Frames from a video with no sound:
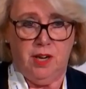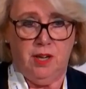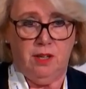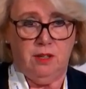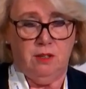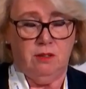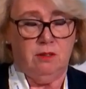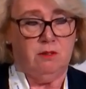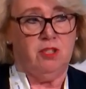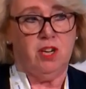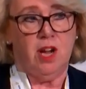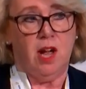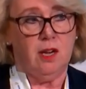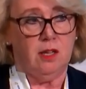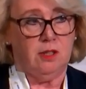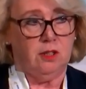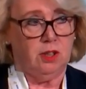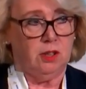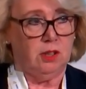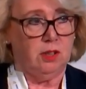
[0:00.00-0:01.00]
change
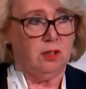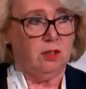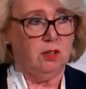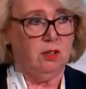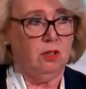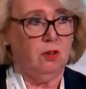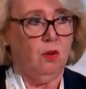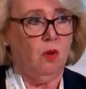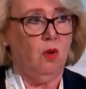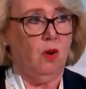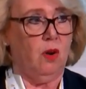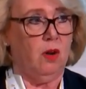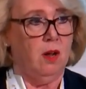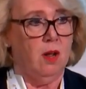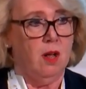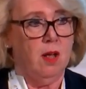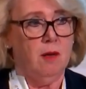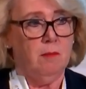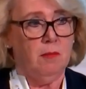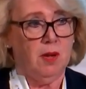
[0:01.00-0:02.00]
challenges at
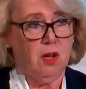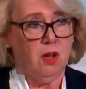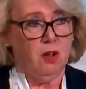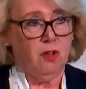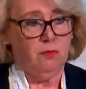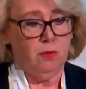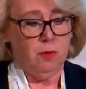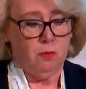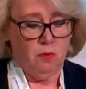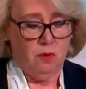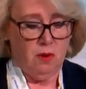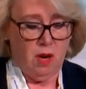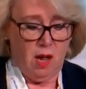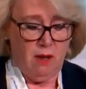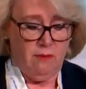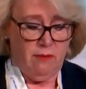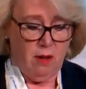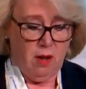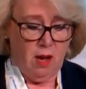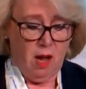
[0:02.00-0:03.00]
all, because we
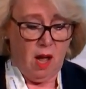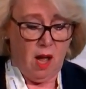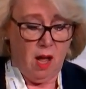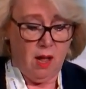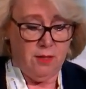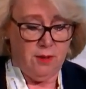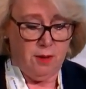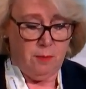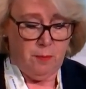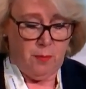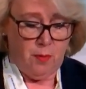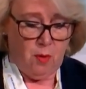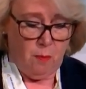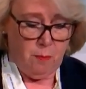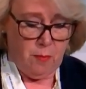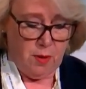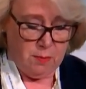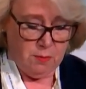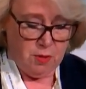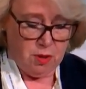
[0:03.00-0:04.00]
would have other
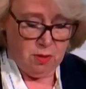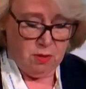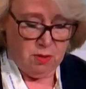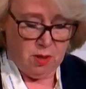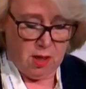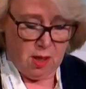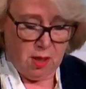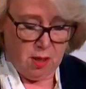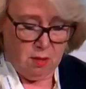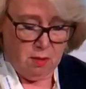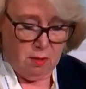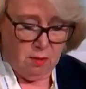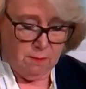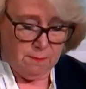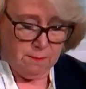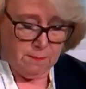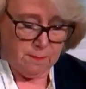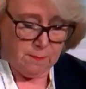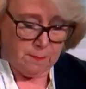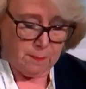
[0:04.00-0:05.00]
problems to tackle.